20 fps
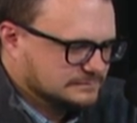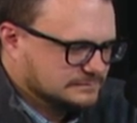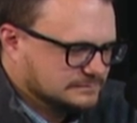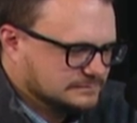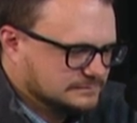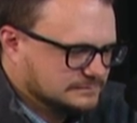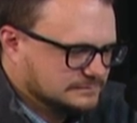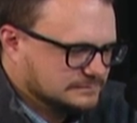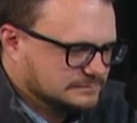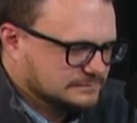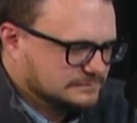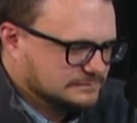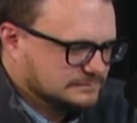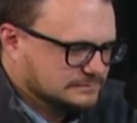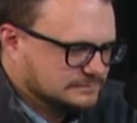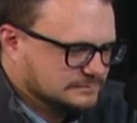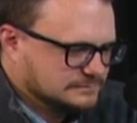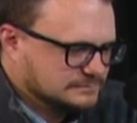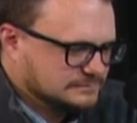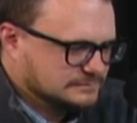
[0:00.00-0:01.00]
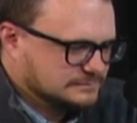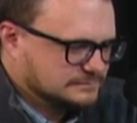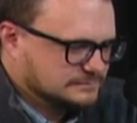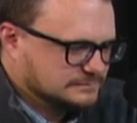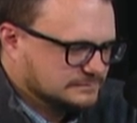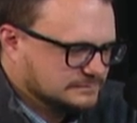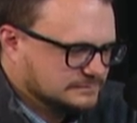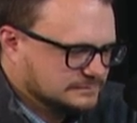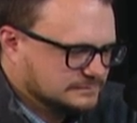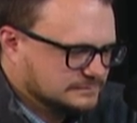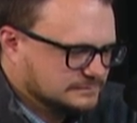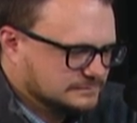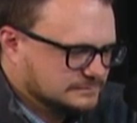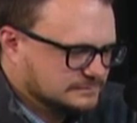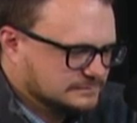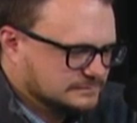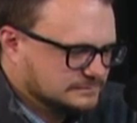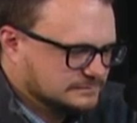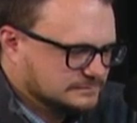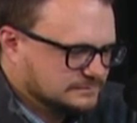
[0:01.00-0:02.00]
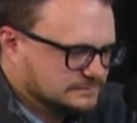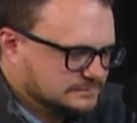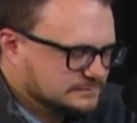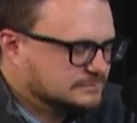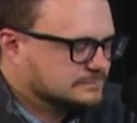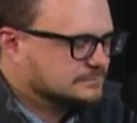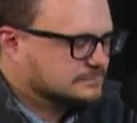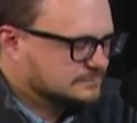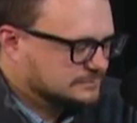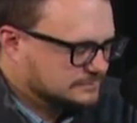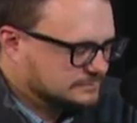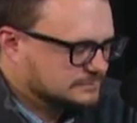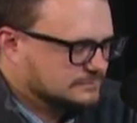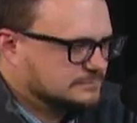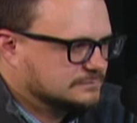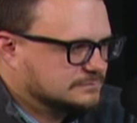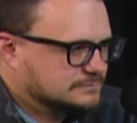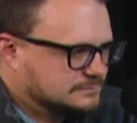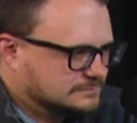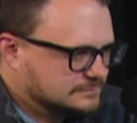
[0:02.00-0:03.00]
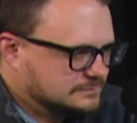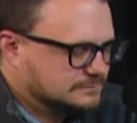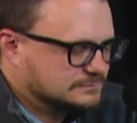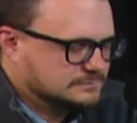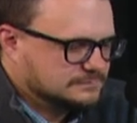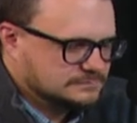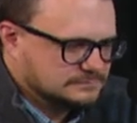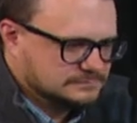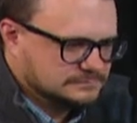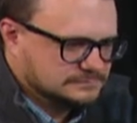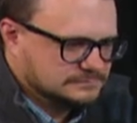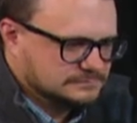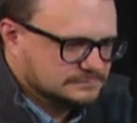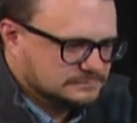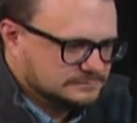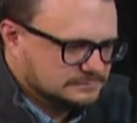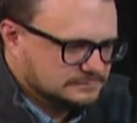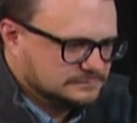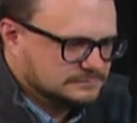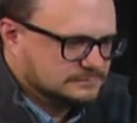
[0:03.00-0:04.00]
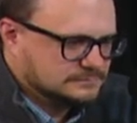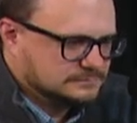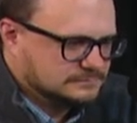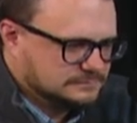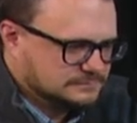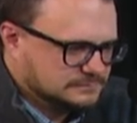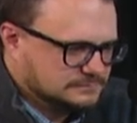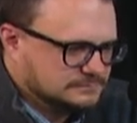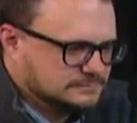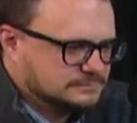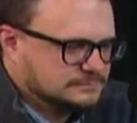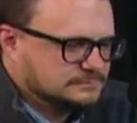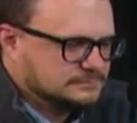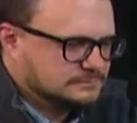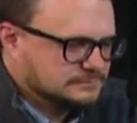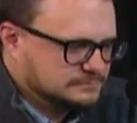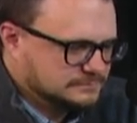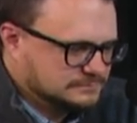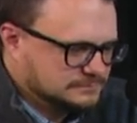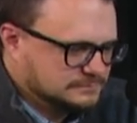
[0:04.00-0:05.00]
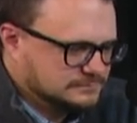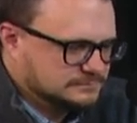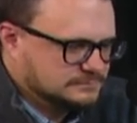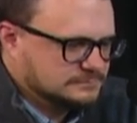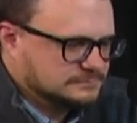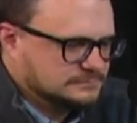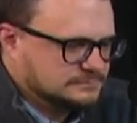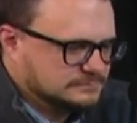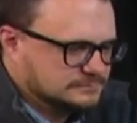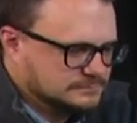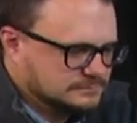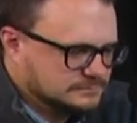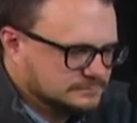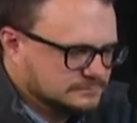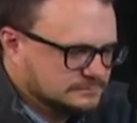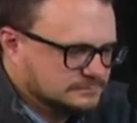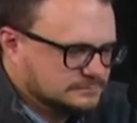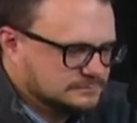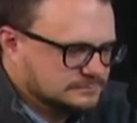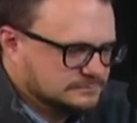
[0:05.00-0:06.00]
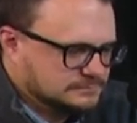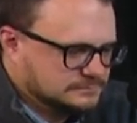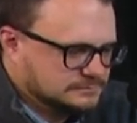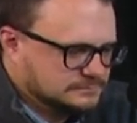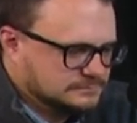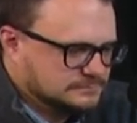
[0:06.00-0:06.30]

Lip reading: (silent)